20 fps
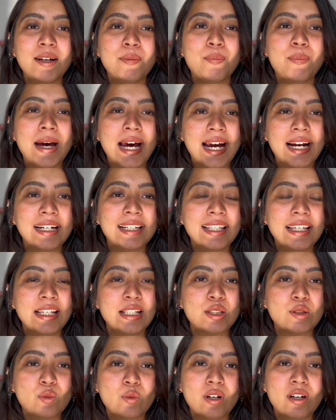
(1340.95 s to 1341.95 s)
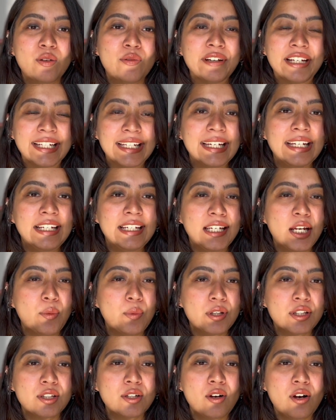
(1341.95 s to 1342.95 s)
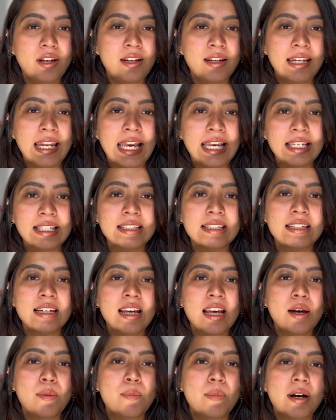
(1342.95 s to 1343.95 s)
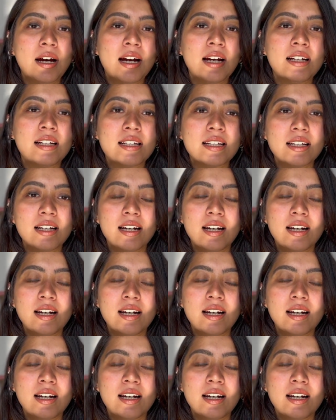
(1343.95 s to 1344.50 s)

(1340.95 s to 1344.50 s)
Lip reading: bad things were when India was colonized, but